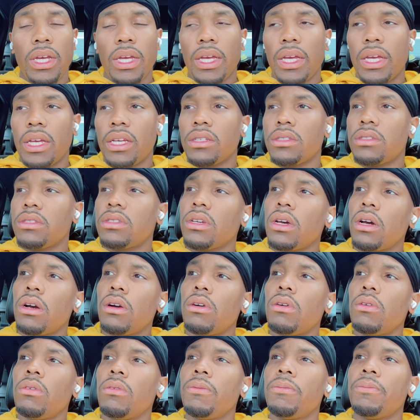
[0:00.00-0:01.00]
And
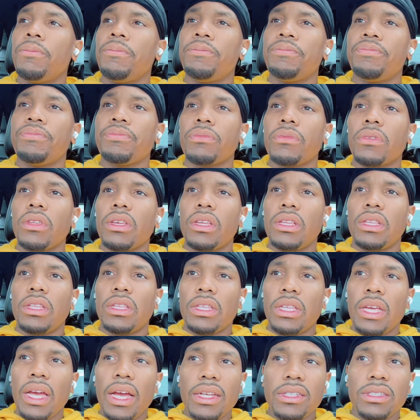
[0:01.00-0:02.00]
so
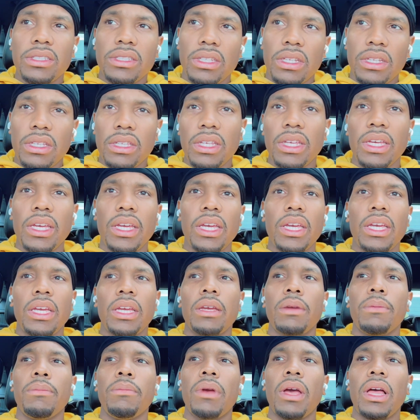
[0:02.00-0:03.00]
that's the
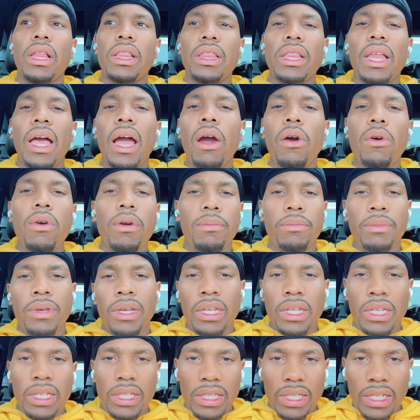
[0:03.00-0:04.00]
thing, allowing me
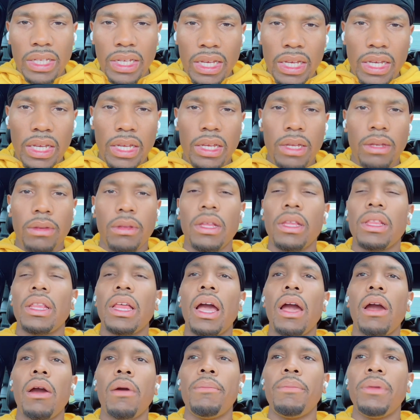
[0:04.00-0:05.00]
to lead,
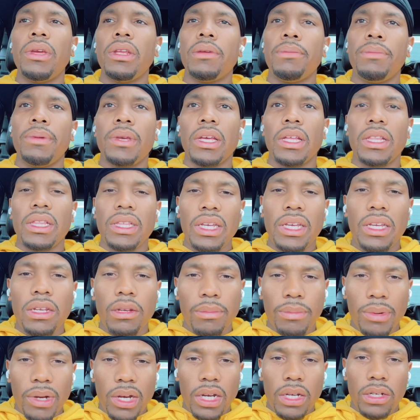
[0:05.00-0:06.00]
allowing me to be a leader,
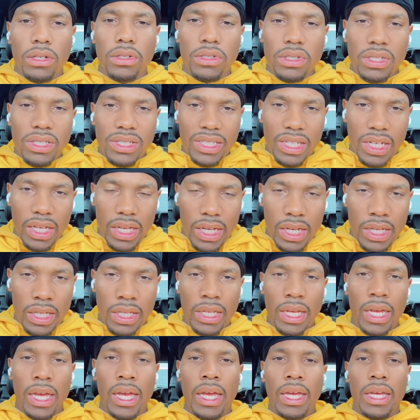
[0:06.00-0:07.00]
but understand
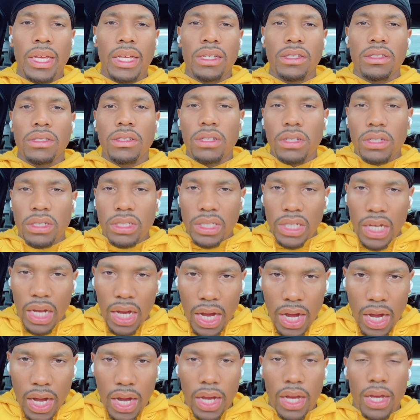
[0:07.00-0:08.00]
that it took
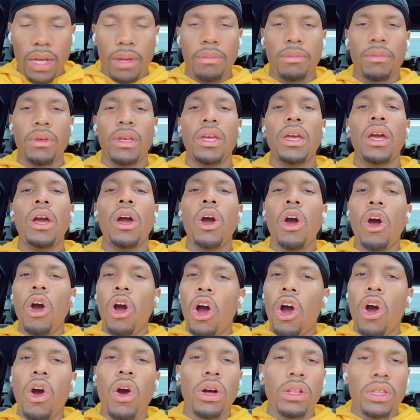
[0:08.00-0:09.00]
time.
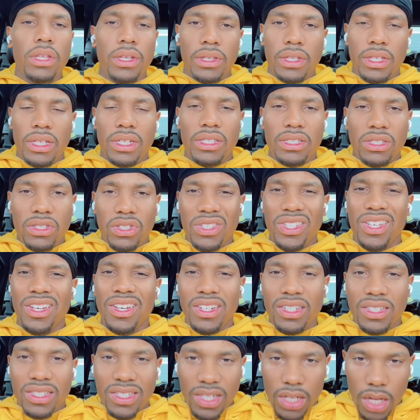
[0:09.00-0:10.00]
All of this took
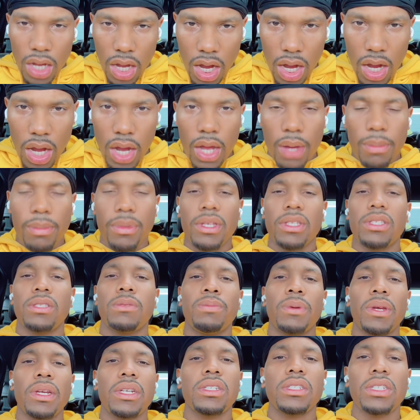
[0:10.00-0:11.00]
time,
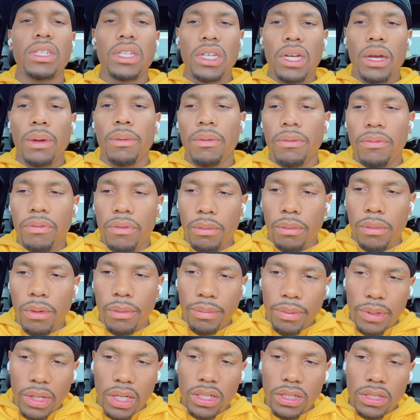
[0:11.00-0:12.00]
especially coming from a
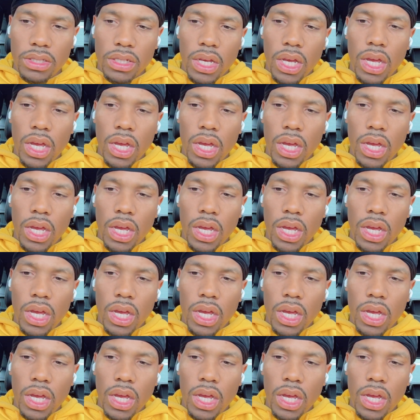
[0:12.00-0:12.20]
place